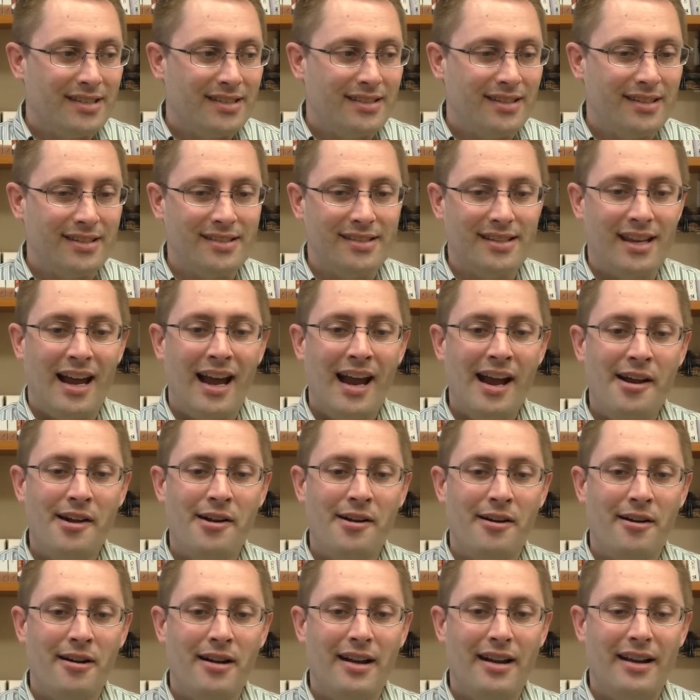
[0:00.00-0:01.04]

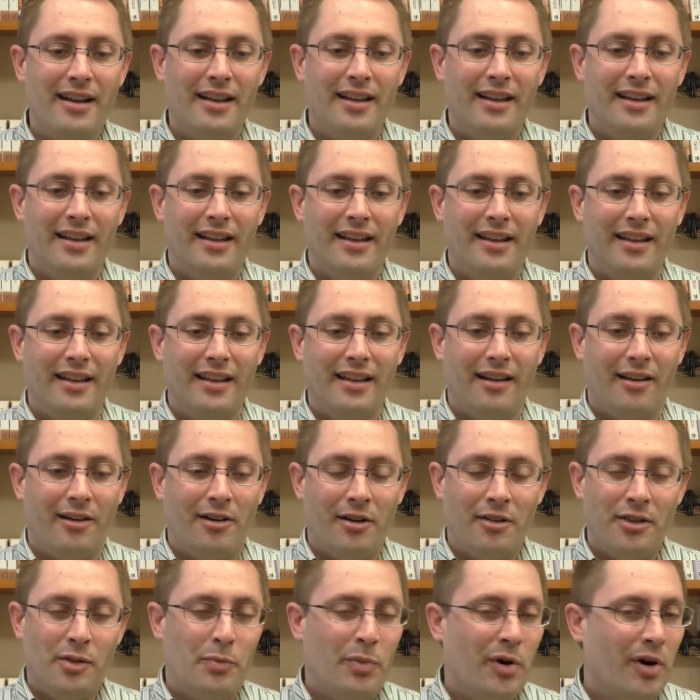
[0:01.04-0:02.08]
desire
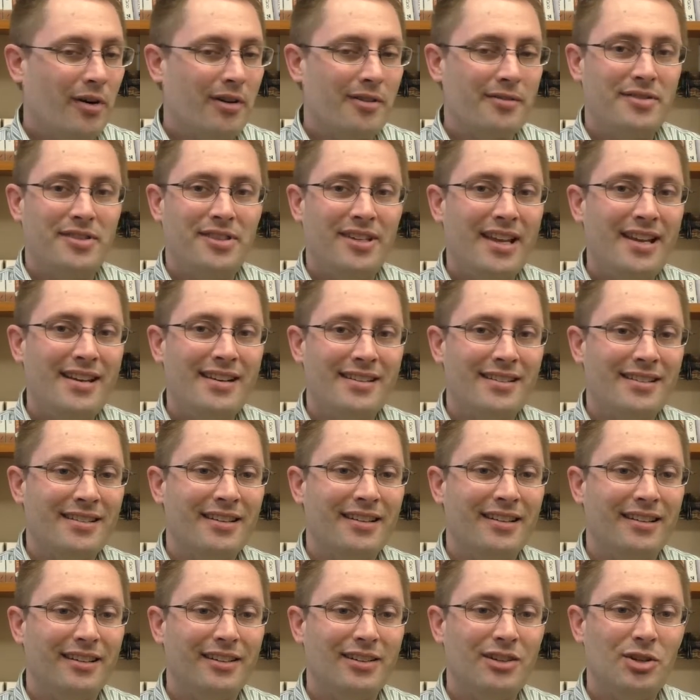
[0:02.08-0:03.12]
on the part of Satan
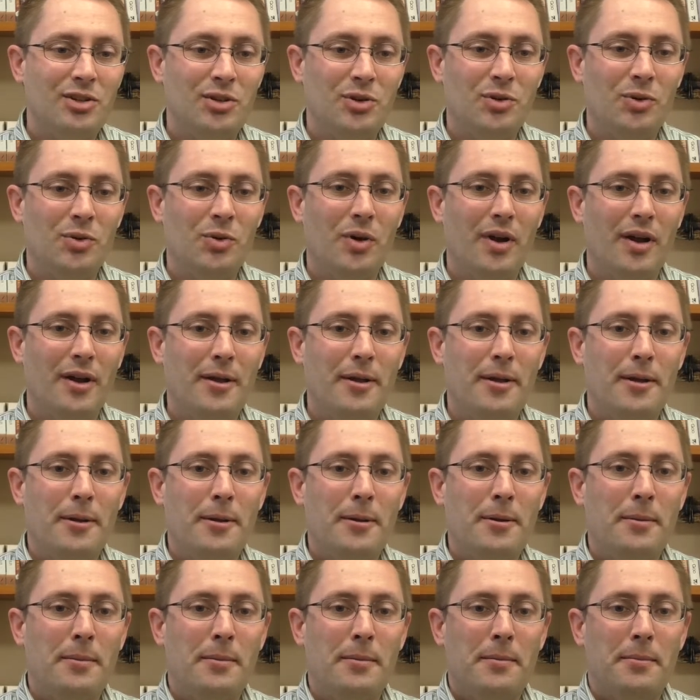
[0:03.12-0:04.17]
to
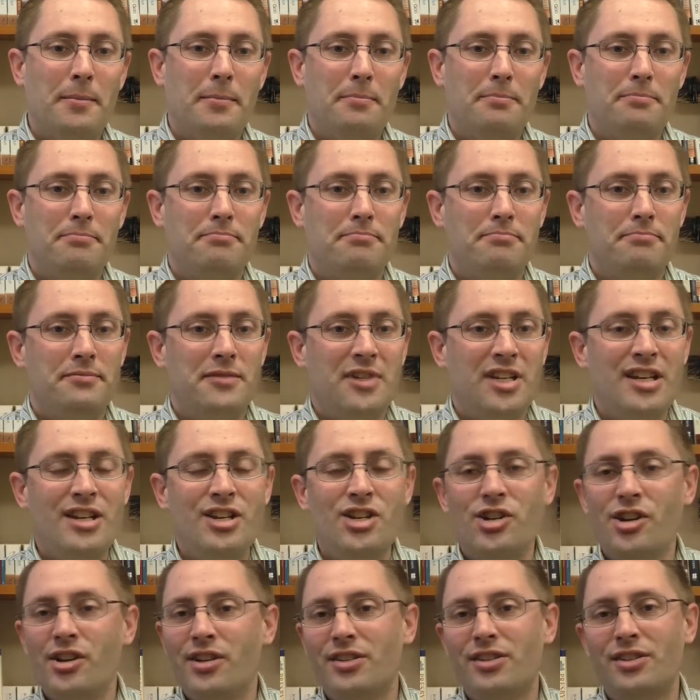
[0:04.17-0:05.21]

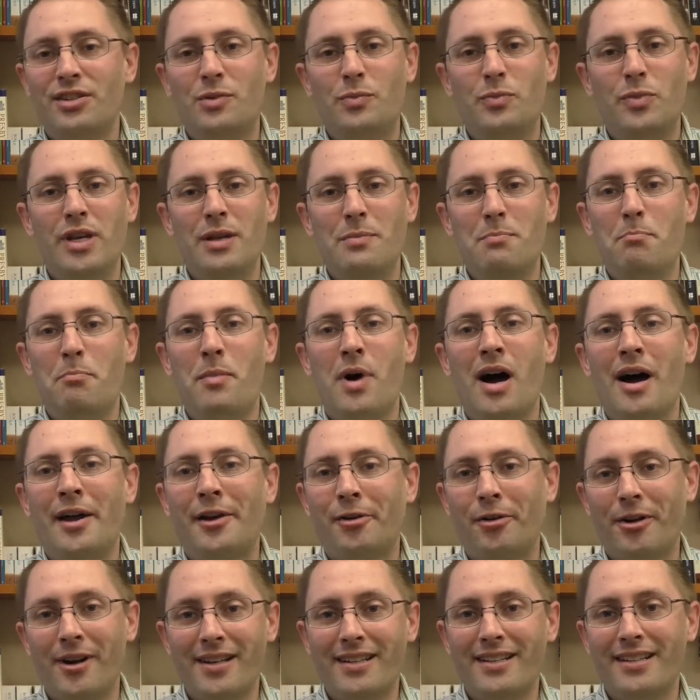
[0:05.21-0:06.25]
teach us to be
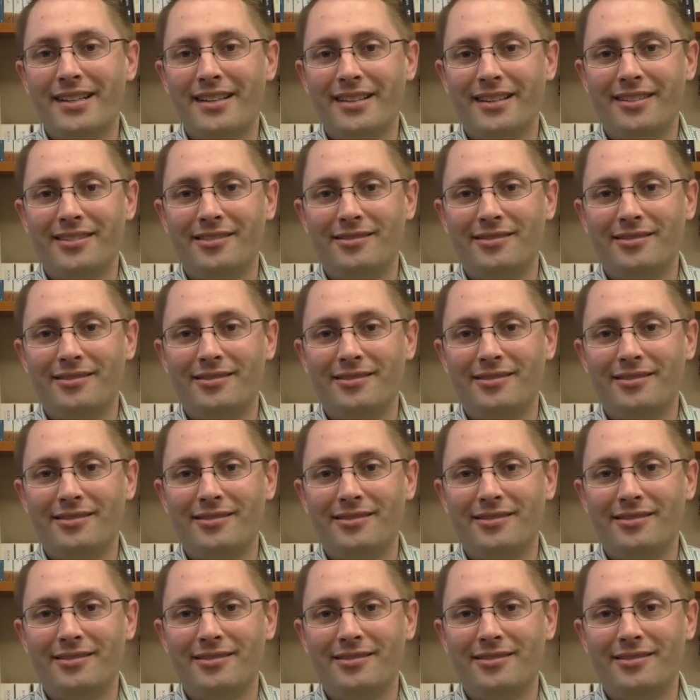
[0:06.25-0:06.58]
moderate.